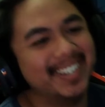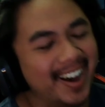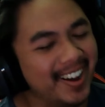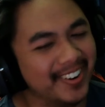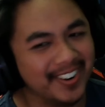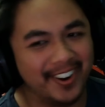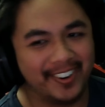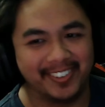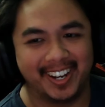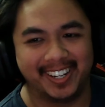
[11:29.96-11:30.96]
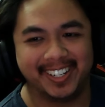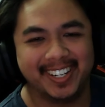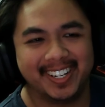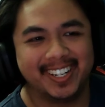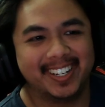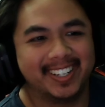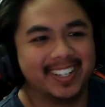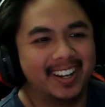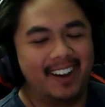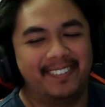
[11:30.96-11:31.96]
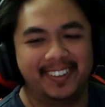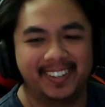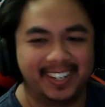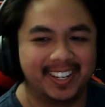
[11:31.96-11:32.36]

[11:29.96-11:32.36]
I don't know, man. I feel like